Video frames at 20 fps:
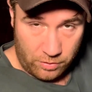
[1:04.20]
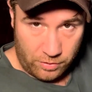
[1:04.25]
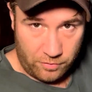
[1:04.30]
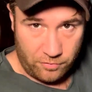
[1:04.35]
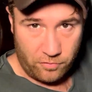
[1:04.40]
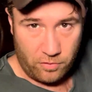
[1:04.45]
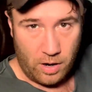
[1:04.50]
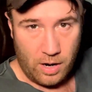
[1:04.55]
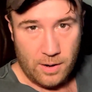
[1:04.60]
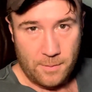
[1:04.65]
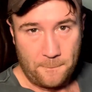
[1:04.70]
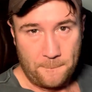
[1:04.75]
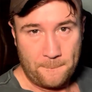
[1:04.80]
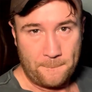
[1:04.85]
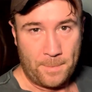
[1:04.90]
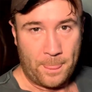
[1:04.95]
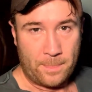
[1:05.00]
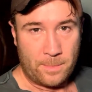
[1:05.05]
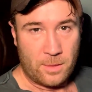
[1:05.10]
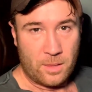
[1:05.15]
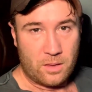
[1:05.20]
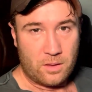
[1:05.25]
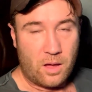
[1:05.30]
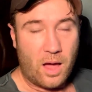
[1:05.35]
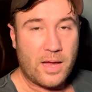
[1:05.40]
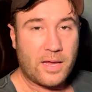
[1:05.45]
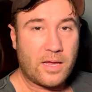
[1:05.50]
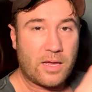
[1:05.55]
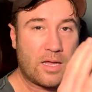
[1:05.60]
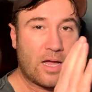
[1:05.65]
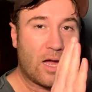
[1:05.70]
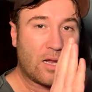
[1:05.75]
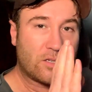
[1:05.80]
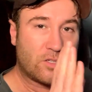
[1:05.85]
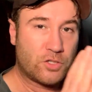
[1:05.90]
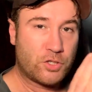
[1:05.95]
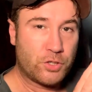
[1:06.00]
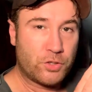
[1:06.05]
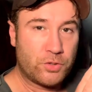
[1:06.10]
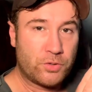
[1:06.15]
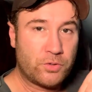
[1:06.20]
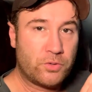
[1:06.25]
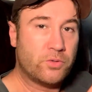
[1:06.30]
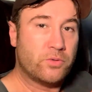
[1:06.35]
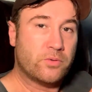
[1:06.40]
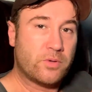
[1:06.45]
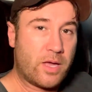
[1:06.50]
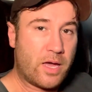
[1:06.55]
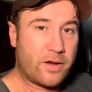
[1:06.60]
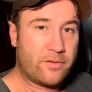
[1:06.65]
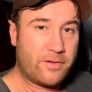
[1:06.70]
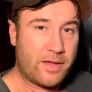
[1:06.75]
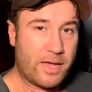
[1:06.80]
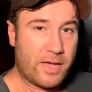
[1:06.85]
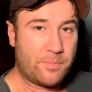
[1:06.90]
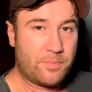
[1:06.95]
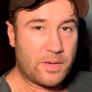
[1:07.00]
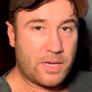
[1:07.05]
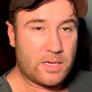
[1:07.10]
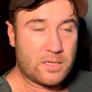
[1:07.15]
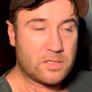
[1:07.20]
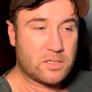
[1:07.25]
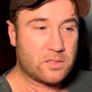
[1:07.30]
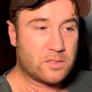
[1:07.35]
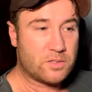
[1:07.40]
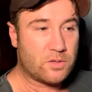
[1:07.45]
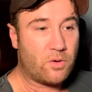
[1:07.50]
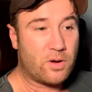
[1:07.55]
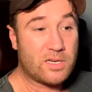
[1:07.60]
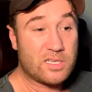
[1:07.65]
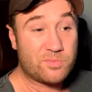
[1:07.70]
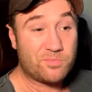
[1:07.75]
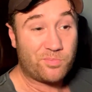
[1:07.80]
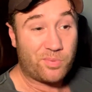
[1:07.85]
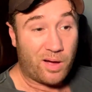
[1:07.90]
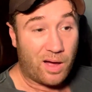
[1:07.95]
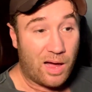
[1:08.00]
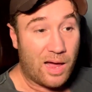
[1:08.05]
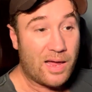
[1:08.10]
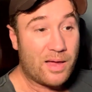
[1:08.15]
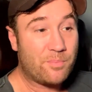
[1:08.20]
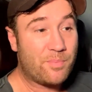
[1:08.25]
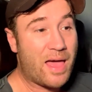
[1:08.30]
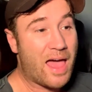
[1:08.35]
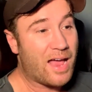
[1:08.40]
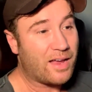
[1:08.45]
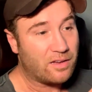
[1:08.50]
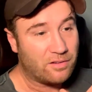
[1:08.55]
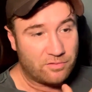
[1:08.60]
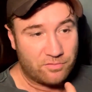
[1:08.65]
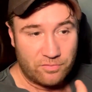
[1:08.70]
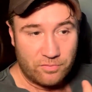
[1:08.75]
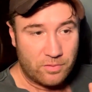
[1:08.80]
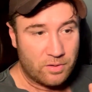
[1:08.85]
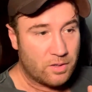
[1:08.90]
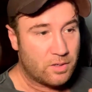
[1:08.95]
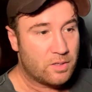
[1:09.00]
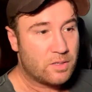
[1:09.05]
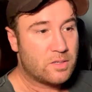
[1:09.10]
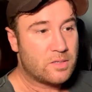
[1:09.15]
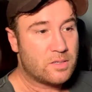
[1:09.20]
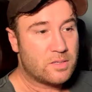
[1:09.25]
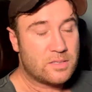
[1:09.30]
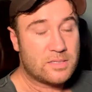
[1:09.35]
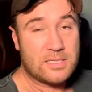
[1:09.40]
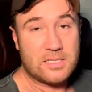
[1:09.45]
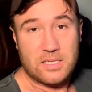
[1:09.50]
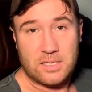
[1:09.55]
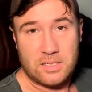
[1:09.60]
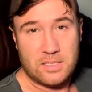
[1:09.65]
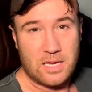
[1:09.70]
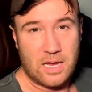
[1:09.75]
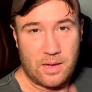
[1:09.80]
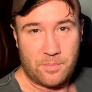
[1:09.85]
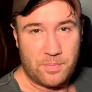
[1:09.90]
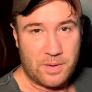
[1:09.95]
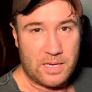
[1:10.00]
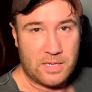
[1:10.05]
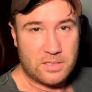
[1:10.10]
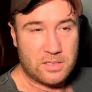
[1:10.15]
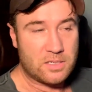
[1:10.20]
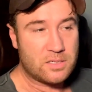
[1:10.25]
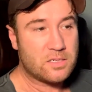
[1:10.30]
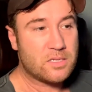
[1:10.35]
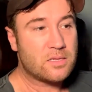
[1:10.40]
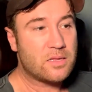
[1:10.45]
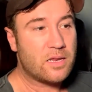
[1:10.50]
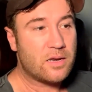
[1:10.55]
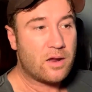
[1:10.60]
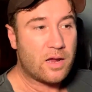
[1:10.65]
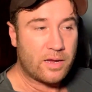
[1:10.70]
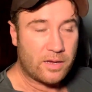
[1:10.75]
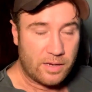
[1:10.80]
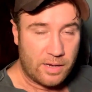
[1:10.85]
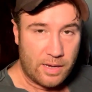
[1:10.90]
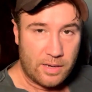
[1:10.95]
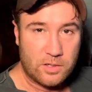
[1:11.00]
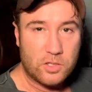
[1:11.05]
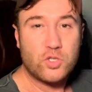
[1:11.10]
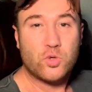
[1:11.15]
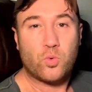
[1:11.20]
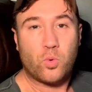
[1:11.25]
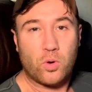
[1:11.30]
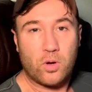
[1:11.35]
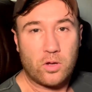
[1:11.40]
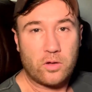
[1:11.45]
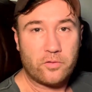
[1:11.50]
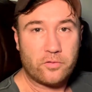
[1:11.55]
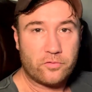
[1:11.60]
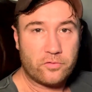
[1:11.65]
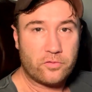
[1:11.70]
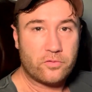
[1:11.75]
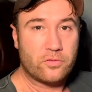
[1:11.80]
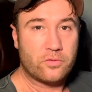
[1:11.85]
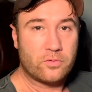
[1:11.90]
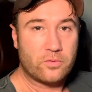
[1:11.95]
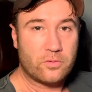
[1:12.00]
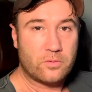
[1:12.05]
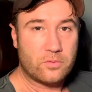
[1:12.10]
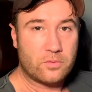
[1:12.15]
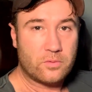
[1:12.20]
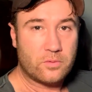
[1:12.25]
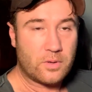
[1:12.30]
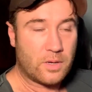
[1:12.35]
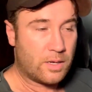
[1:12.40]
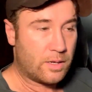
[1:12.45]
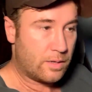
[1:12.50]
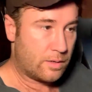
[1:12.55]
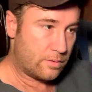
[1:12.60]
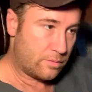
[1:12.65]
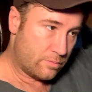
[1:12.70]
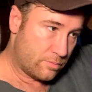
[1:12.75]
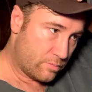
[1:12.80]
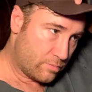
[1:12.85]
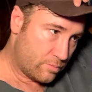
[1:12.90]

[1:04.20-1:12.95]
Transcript: the front, I can cut 2 out of a hairpiece. So I just buy a pack of 6 hairpieces, and then I can get 12. I